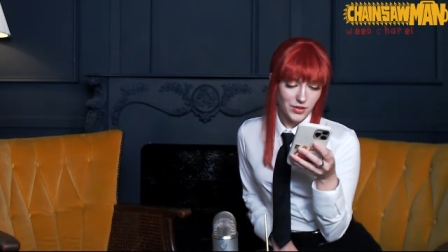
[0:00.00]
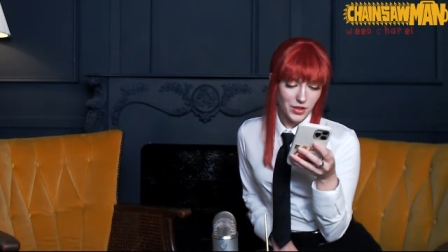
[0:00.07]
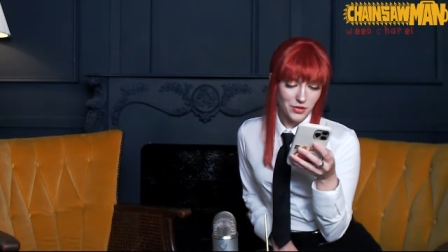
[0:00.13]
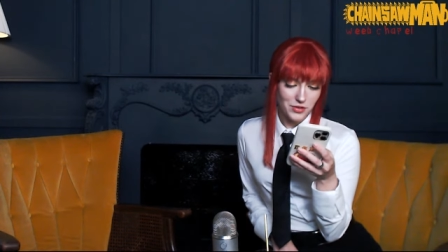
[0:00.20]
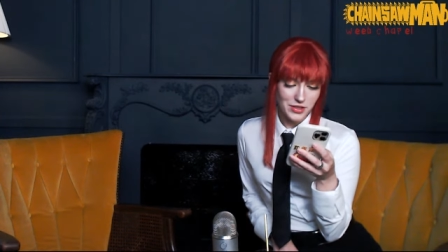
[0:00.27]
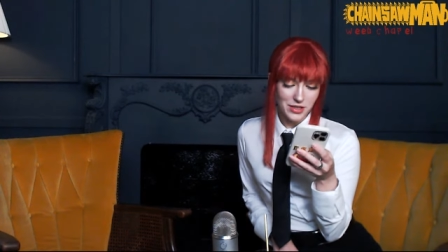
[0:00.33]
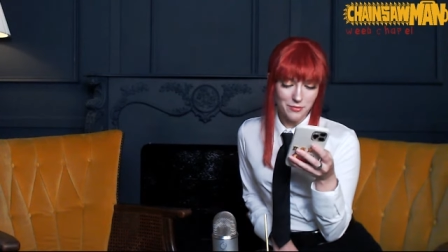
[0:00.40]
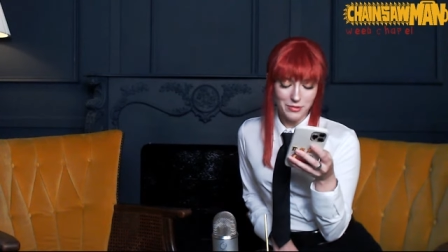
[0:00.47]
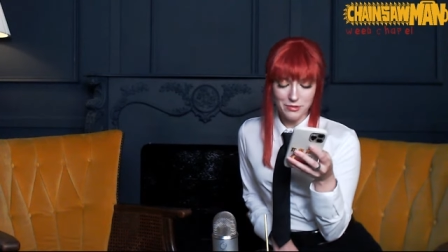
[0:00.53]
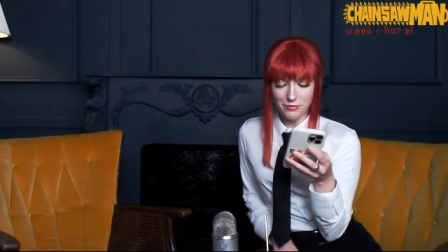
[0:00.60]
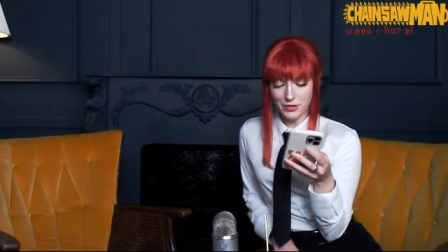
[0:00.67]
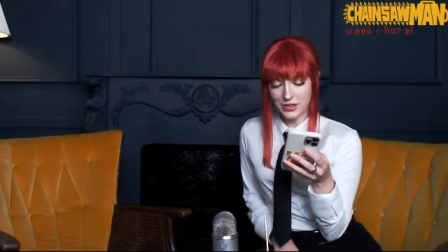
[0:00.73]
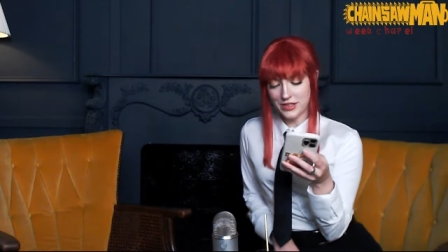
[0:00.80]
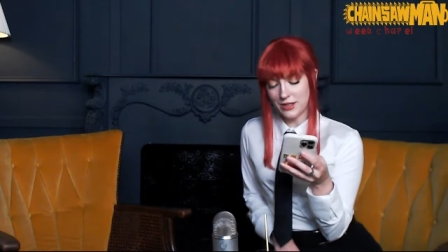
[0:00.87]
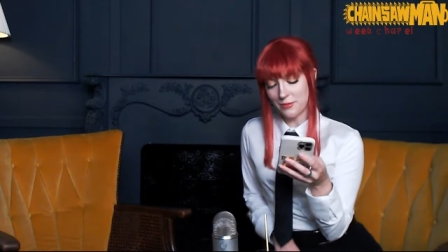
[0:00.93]
Oh, someone
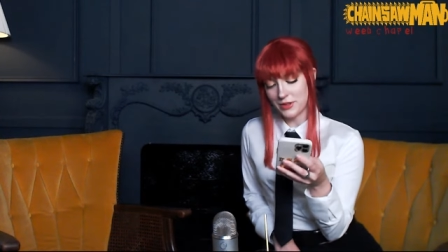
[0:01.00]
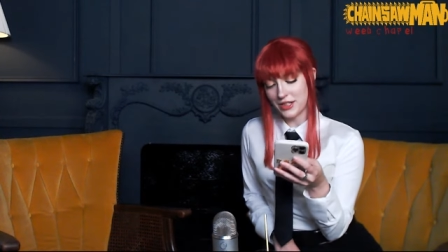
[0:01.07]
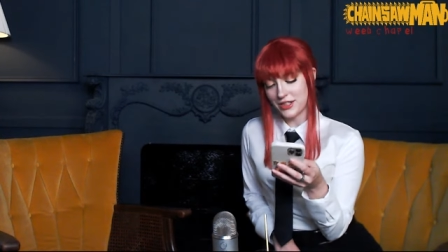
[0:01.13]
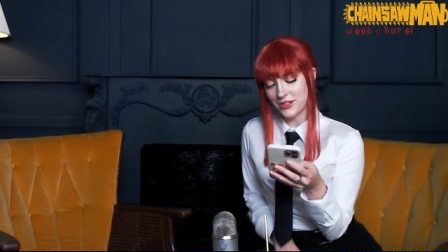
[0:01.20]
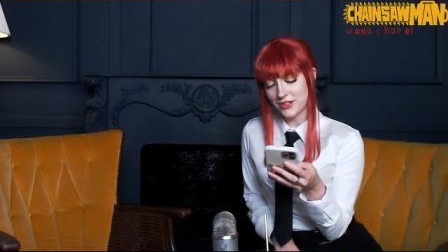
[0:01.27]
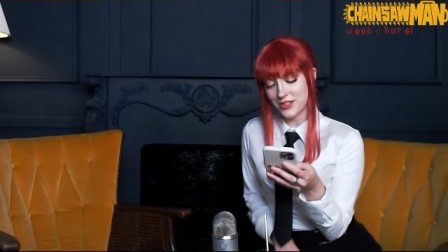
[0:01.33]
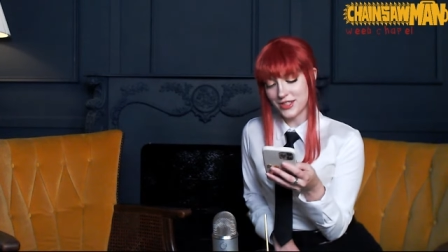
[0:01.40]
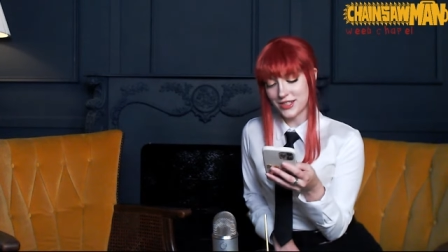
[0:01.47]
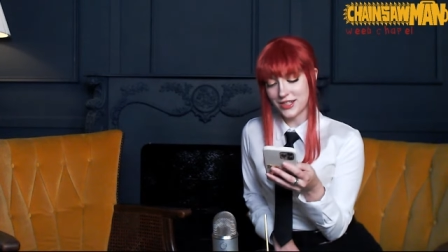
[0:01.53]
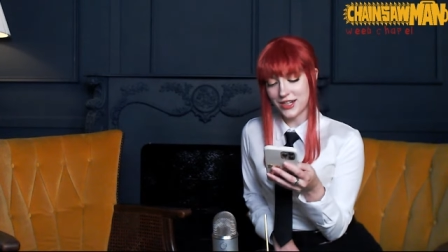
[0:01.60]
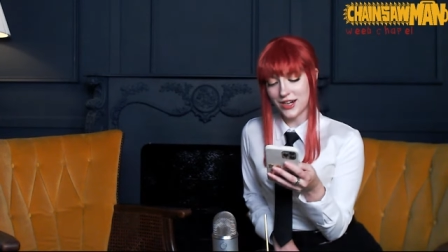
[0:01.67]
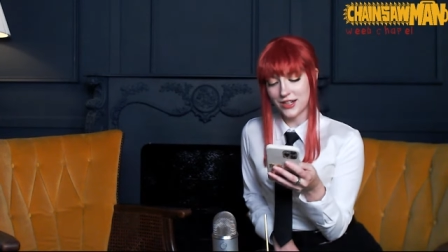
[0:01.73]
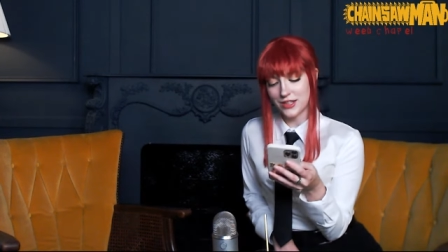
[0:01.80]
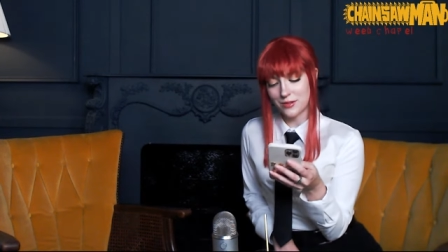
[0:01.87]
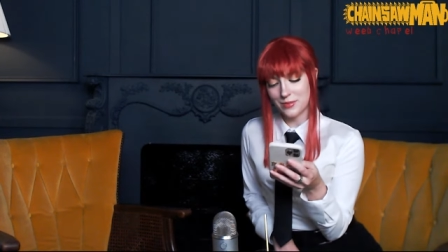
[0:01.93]
brings up an interesting
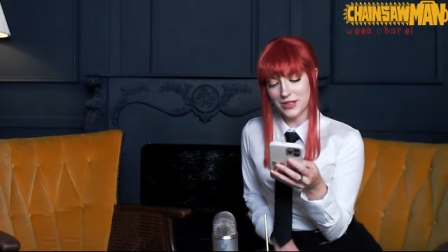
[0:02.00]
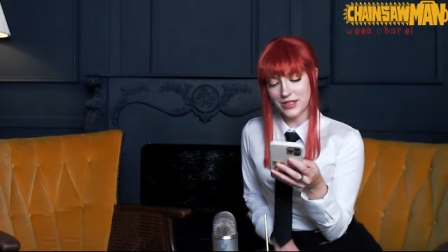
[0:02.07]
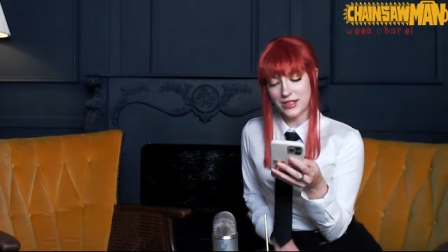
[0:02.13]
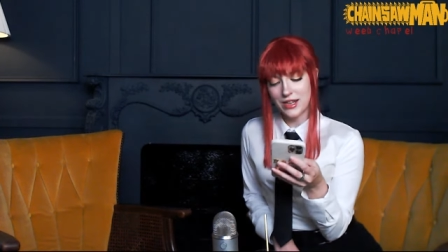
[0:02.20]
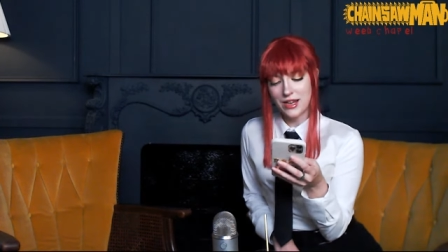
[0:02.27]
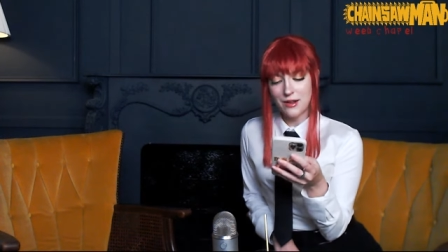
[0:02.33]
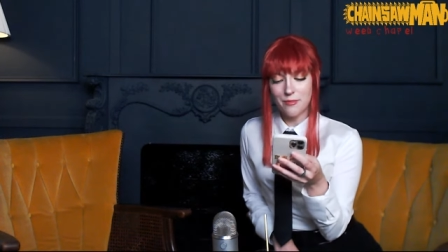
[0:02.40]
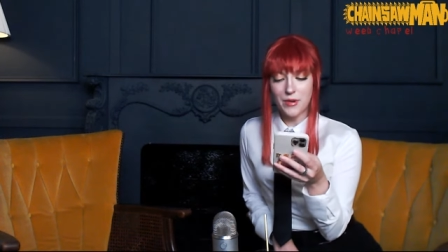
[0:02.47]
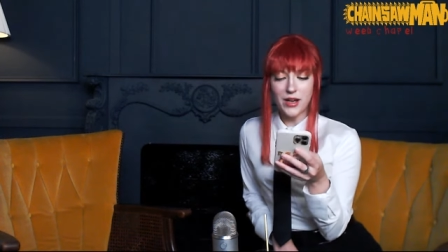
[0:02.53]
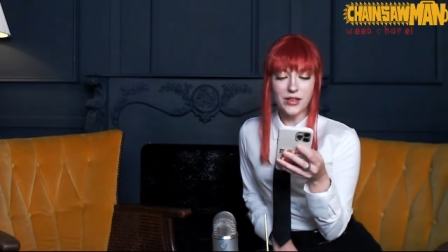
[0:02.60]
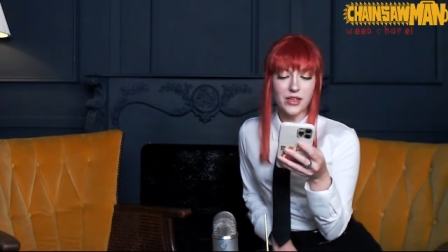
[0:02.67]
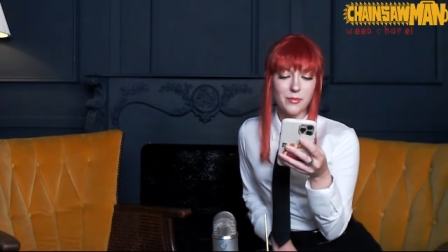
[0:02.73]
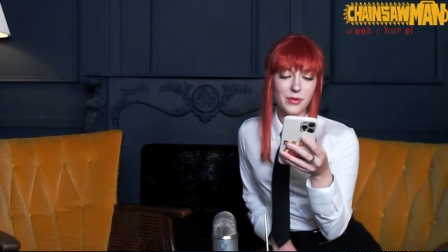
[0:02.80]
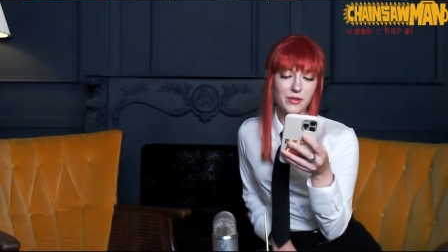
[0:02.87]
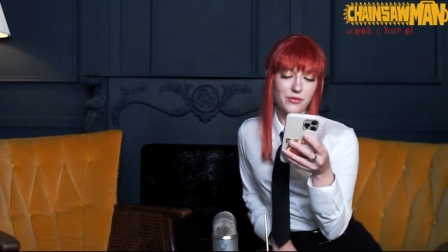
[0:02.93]
argument.
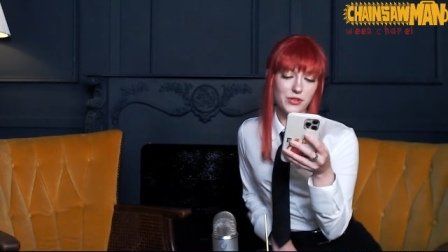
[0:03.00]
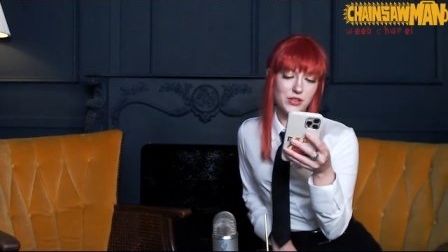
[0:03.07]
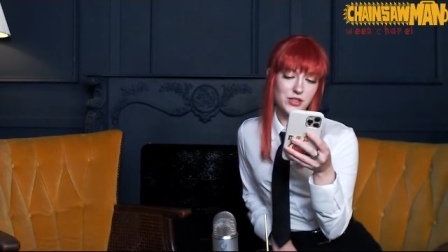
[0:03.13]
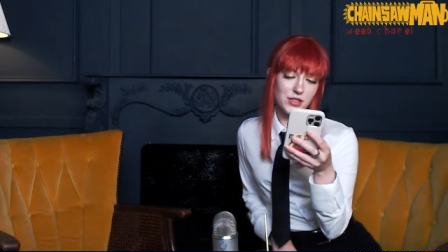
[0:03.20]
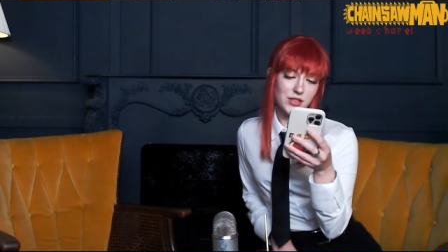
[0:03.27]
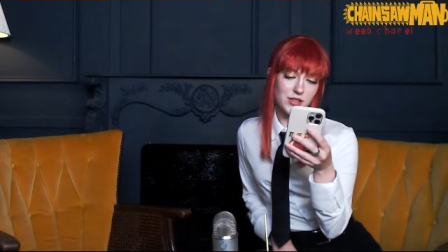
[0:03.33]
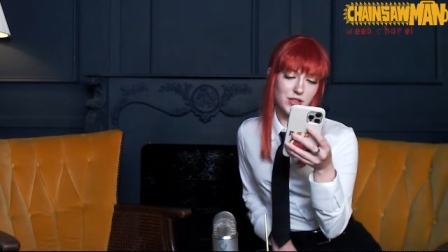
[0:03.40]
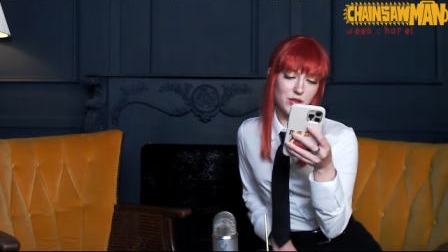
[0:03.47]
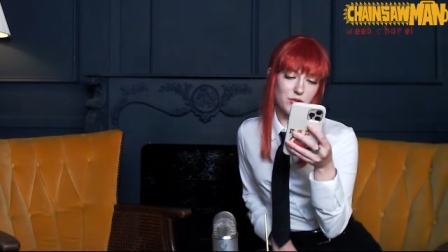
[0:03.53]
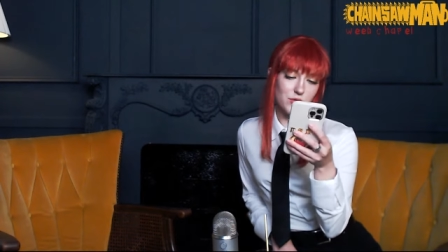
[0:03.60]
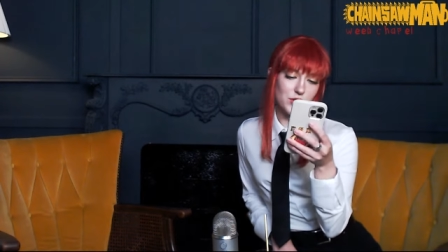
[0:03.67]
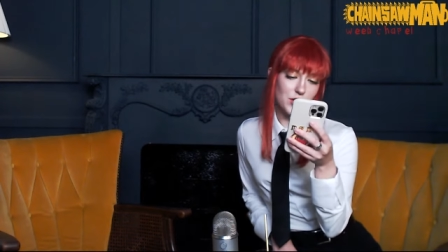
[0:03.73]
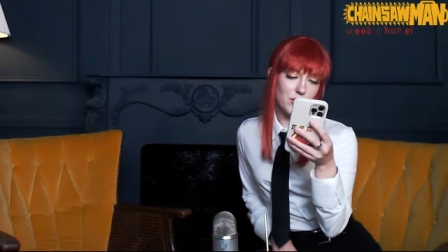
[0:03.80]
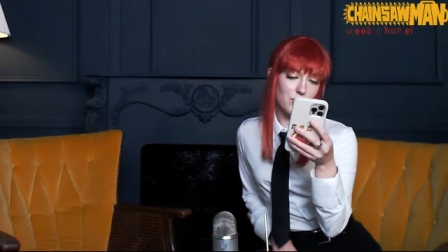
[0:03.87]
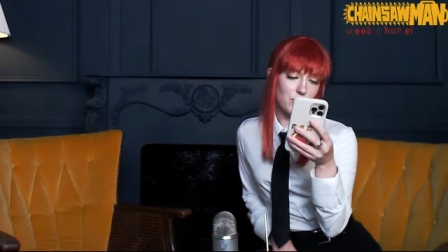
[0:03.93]
Makima versus
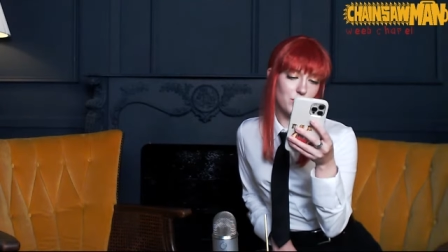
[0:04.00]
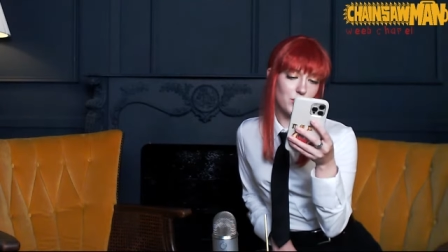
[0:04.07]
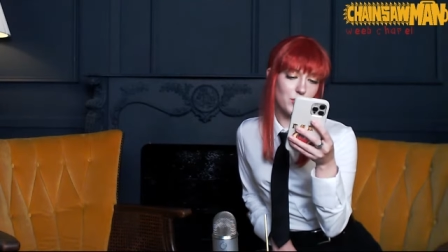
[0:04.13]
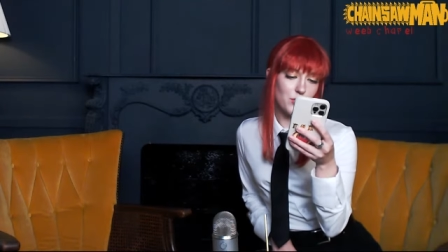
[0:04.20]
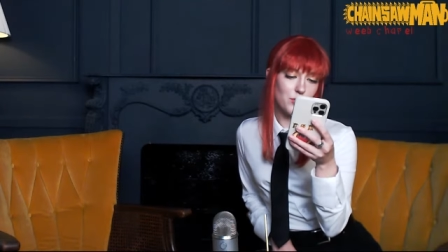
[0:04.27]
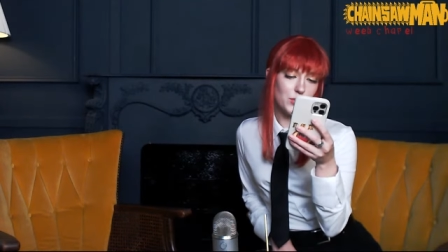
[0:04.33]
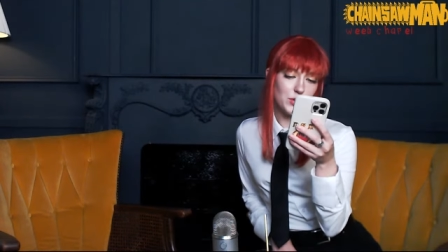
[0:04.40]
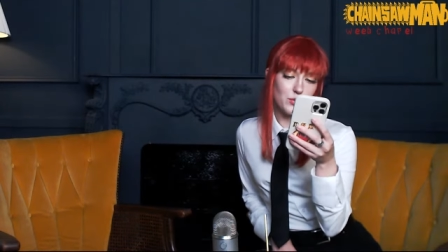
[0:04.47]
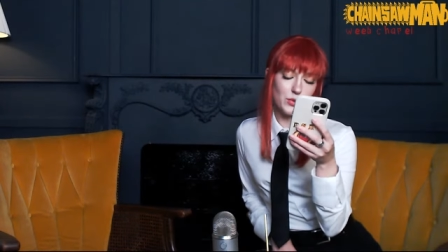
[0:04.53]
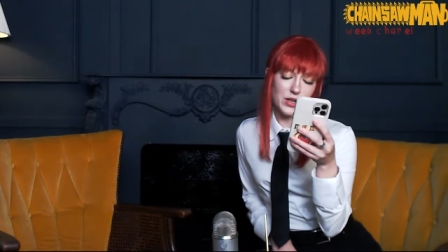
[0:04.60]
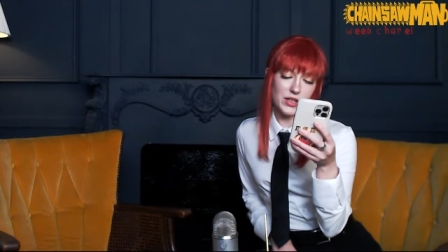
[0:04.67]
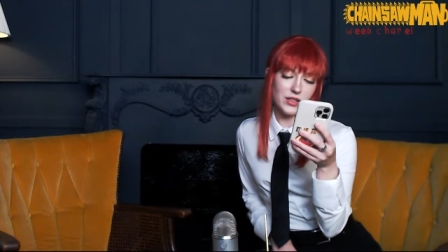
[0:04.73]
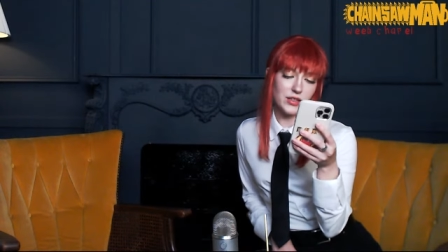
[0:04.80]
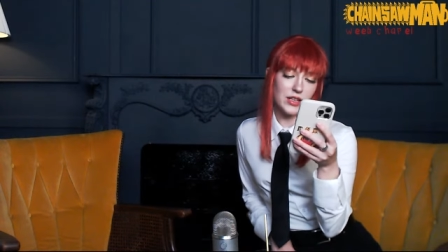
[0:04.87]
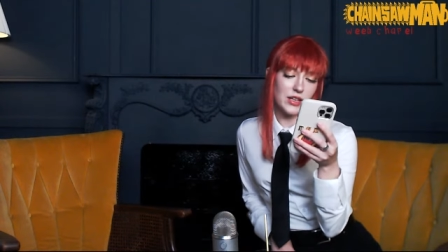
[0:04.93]
Gojo. Who would
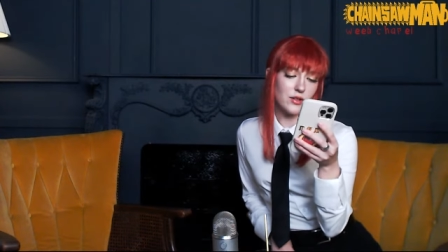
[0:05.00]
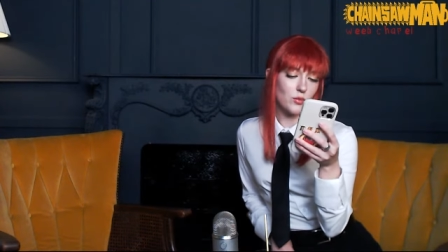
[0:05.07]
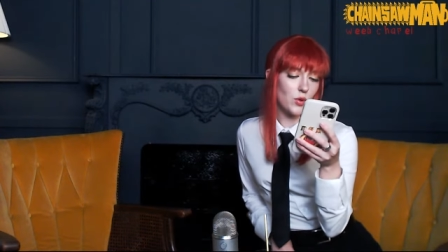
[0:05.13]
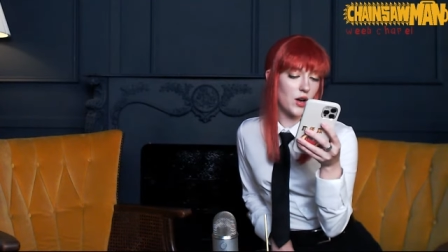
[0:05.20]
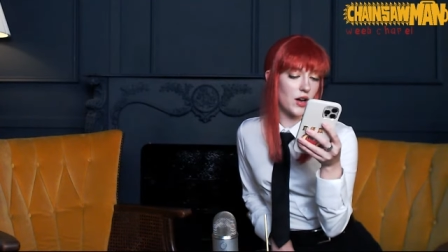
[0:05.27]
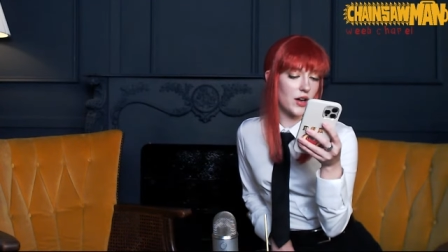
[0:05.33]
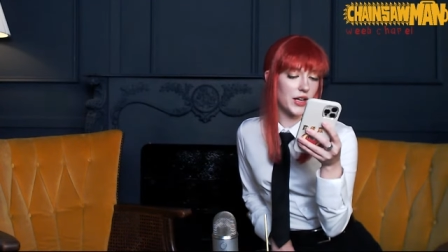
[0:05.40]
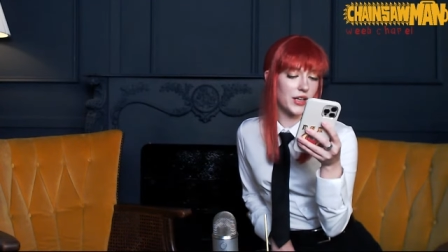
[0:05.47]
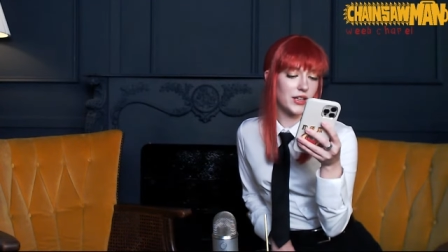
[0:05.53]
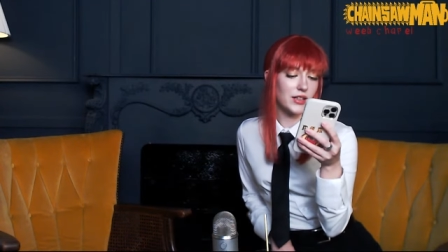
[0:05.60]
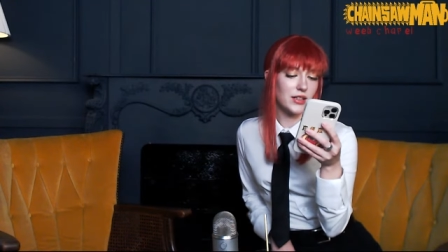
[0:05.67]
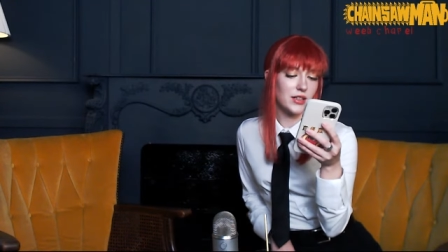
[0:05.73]
win and why?